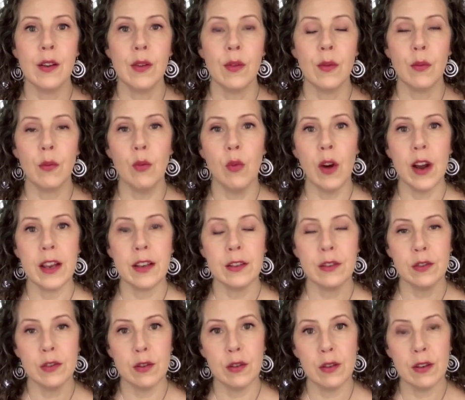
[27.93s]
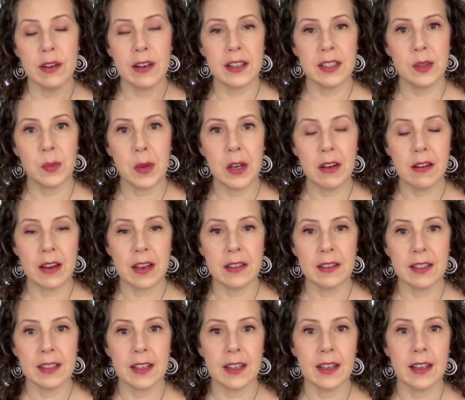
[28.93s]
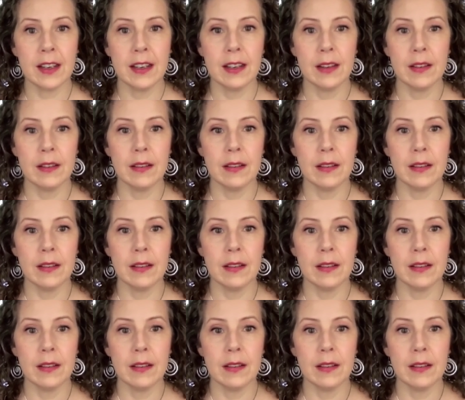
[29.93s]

what you're experiencing